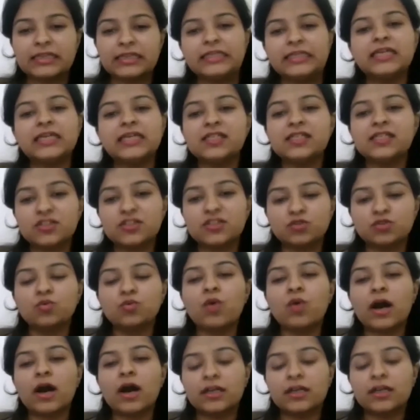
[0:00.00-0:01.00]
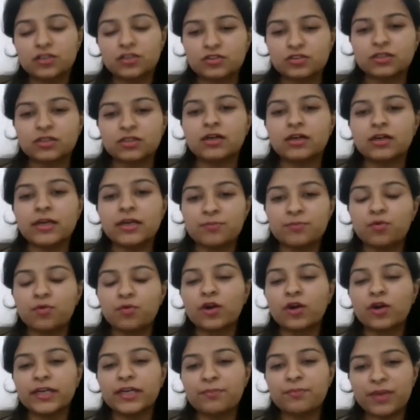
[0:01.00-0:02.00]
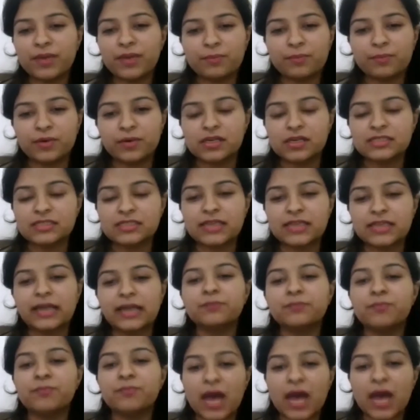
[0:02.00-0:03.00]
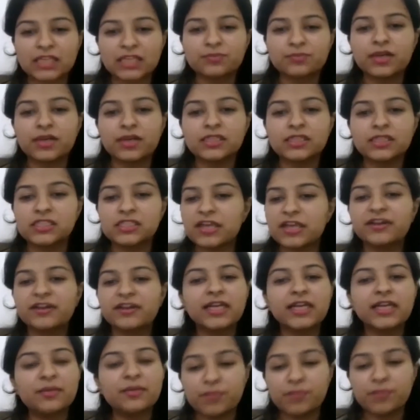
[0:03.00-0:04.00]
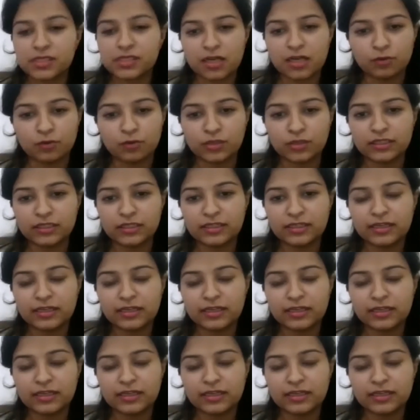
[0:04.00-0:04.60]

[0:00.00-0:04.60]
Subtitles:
These two are important papers that aspirants generally miss out.